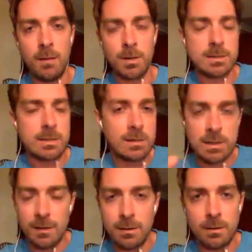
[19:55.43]
because I just
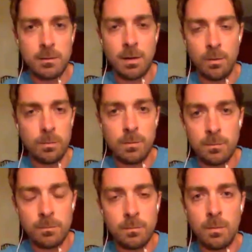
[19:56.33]
had a, you
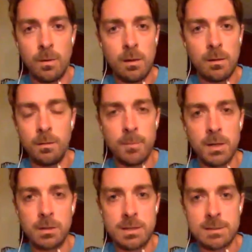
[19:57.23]
know, a
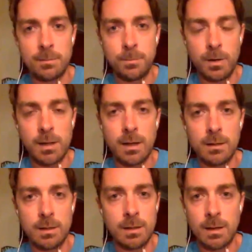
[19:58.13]
middle-class
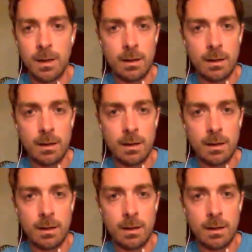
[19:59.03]
upbringing, like